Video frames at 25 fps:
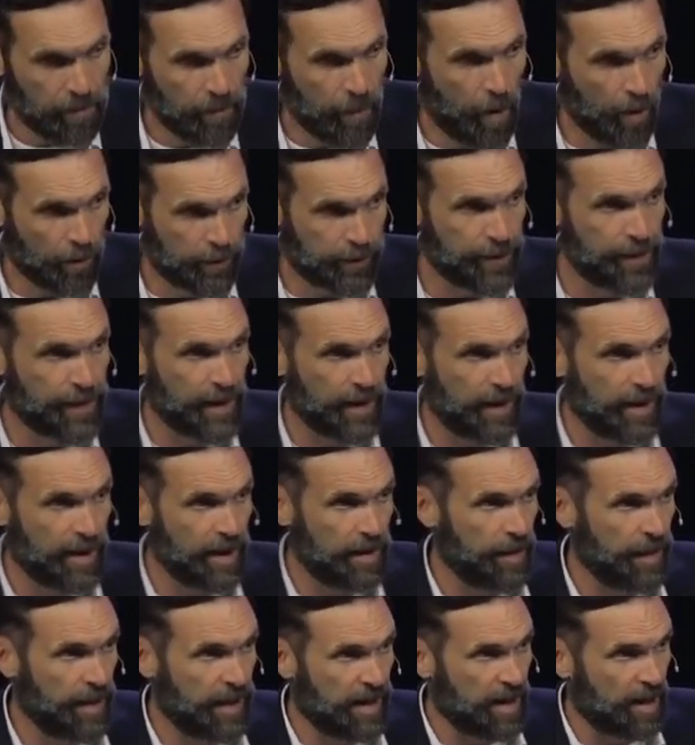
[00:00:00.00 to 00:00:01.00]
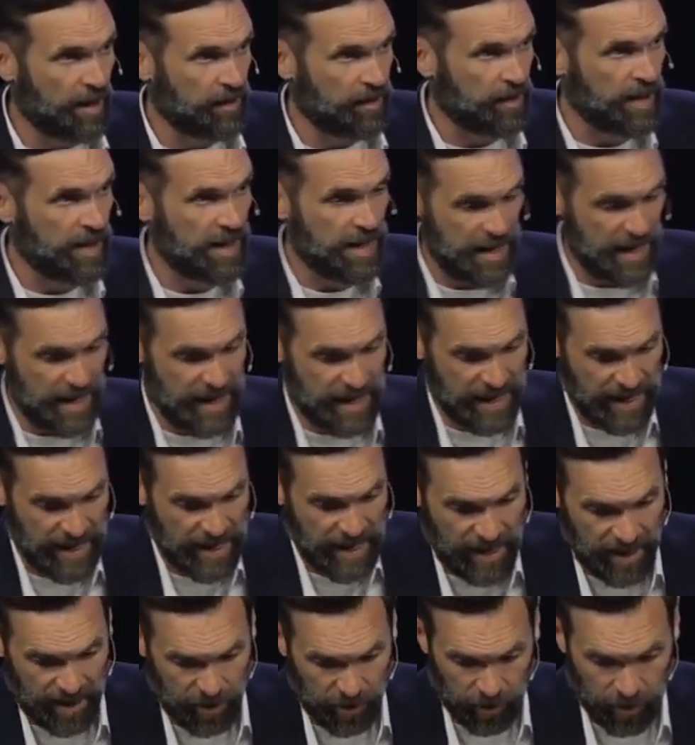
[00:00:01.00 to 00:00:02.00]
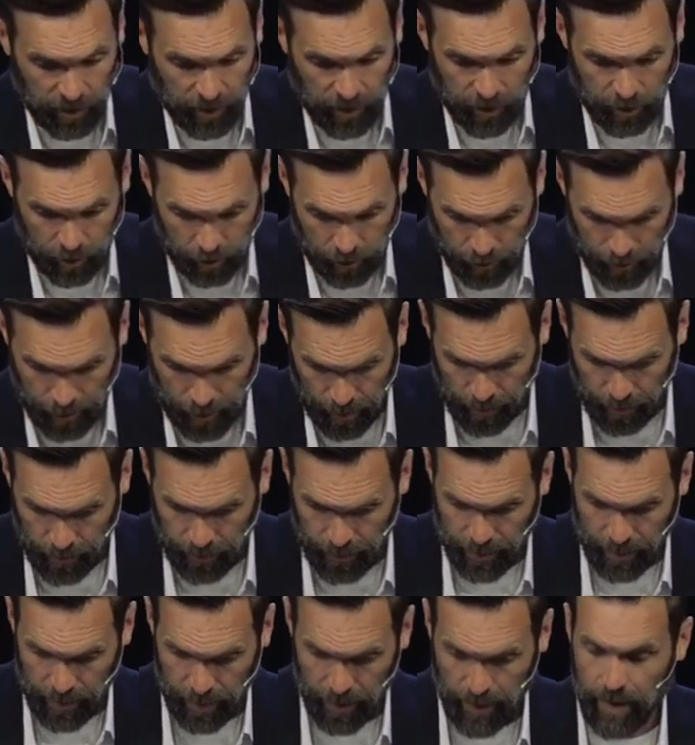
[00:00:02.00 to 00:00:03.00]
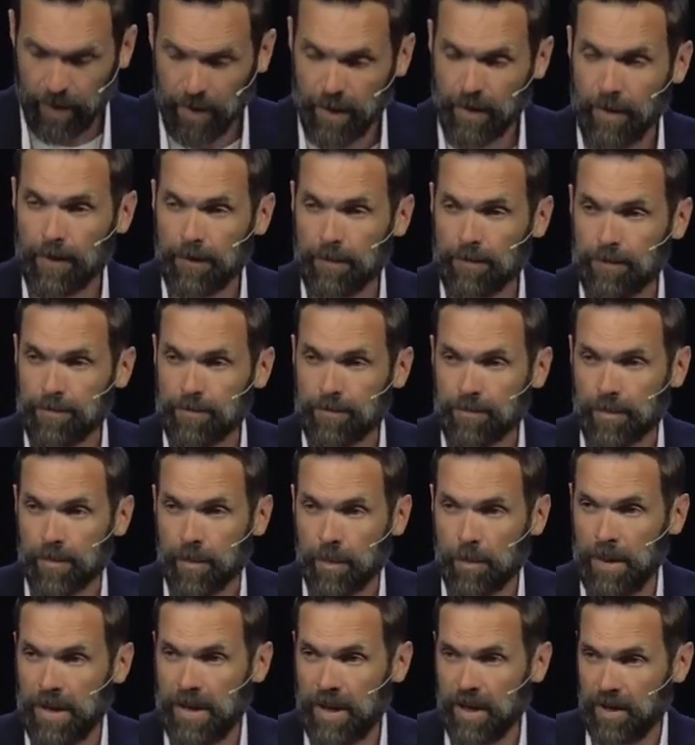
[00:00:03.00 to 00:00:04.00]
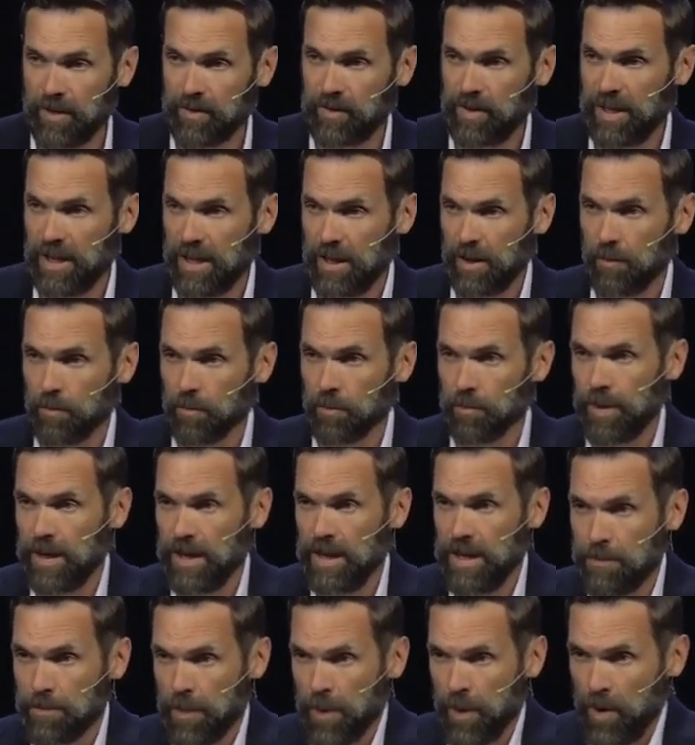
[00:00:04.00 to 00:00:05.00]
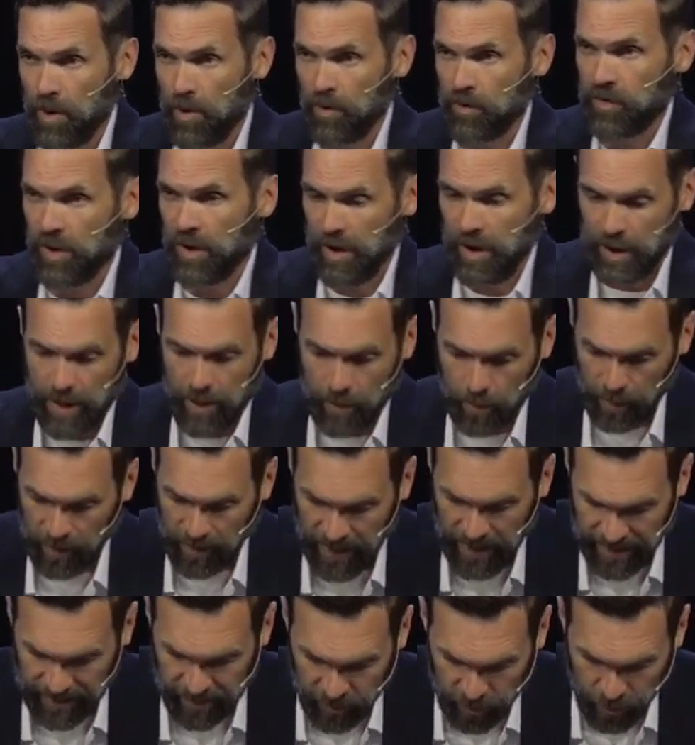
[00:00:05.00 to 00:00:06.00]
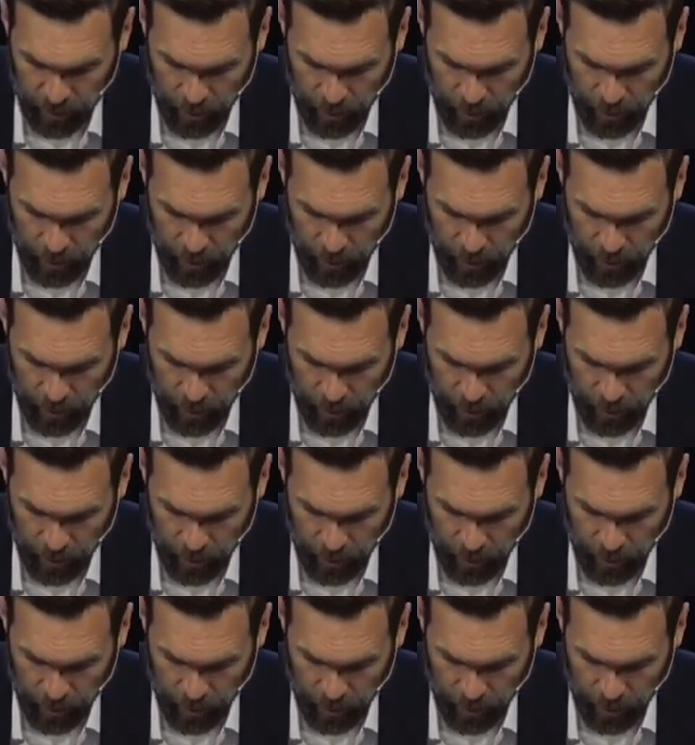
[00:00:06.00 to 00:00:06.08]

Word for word: ultimately because he is truth, because he, he personally relates